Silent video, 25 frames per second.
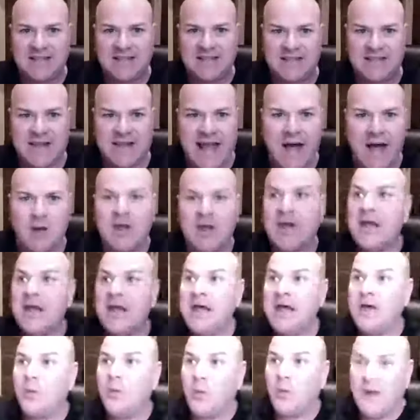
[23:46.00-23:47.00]
it out.
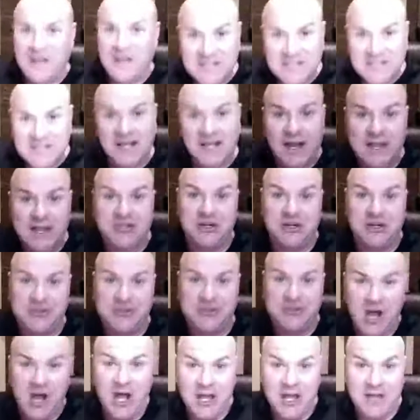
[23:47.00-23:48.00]
When the studies are
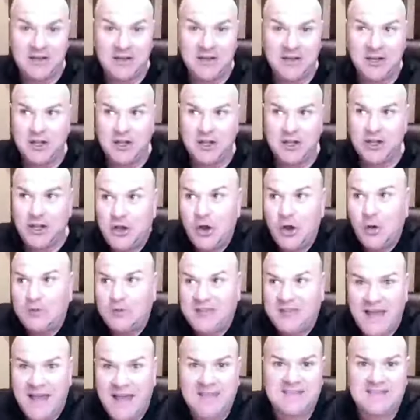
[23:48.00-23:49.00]
done, you don't
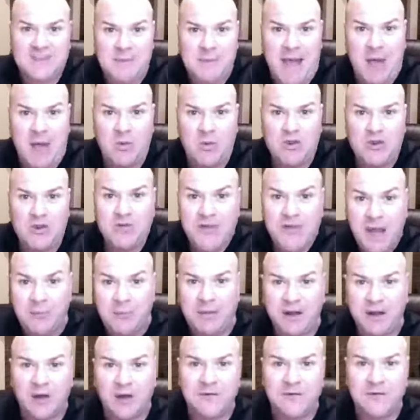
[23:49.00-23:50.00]
test them out. When you've got
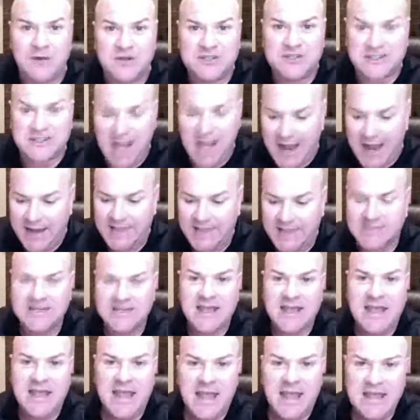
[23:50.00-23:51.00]
peer-reviewed science
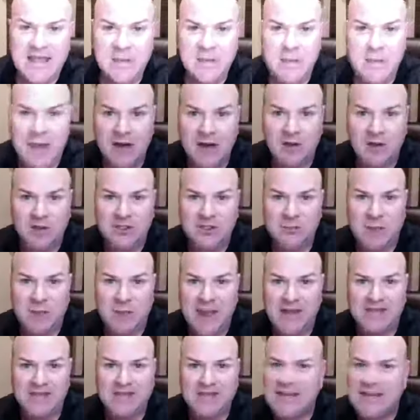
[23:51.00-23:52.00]
in the medical
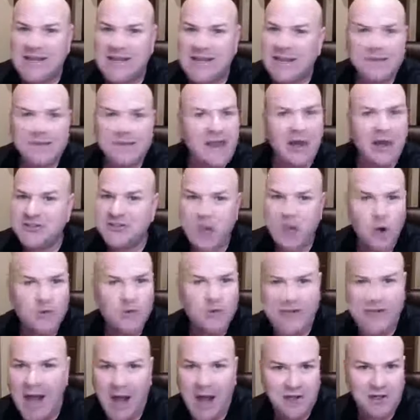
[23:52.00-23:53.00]
space, there's no
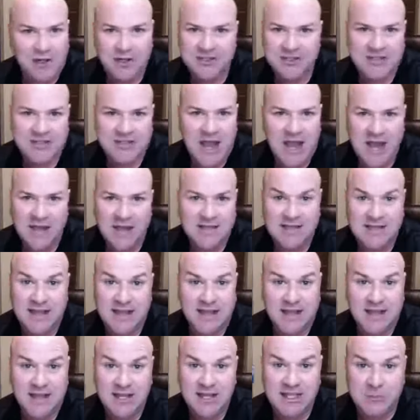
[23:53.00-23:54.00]
doctor or scientist
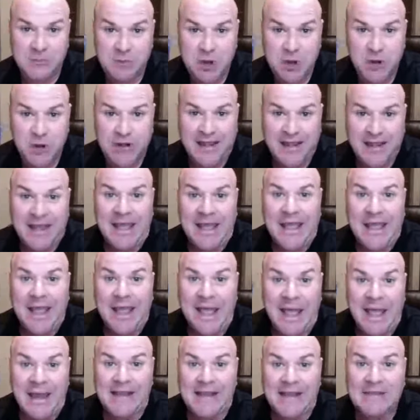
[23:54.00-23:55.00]
that can dispute it.
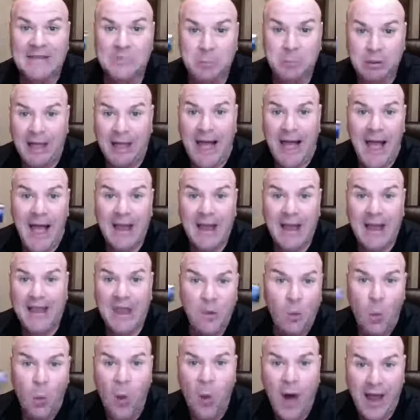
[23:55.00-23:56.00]
It is black
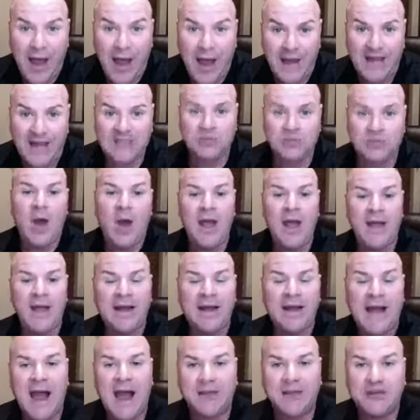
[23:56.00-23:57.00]
and white. It's why a
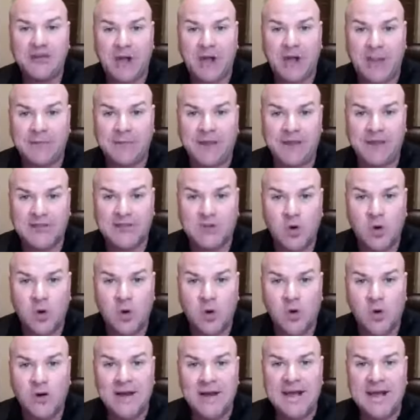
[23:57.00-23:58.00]
guy that dropped out of
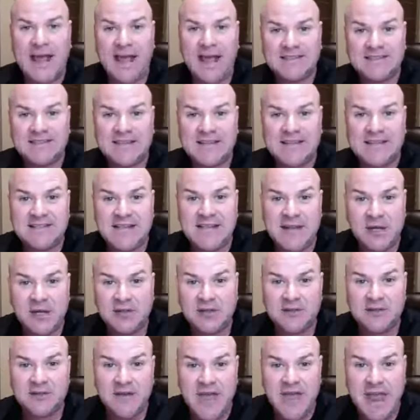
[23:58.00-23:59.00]
school at 16
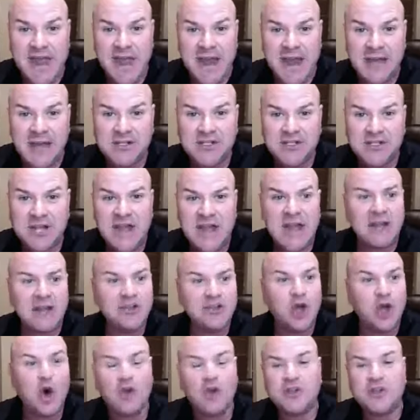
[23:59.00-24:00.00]
years of age
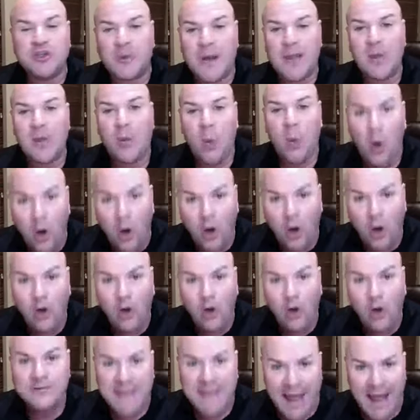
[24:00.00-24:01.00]
goes around the
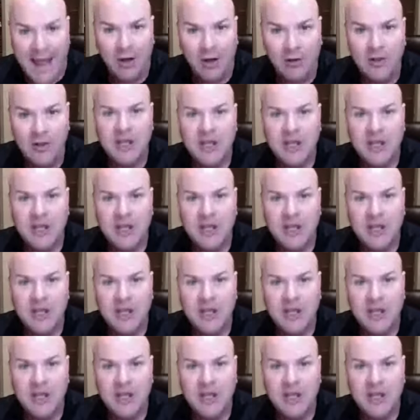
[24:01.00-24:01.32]
world now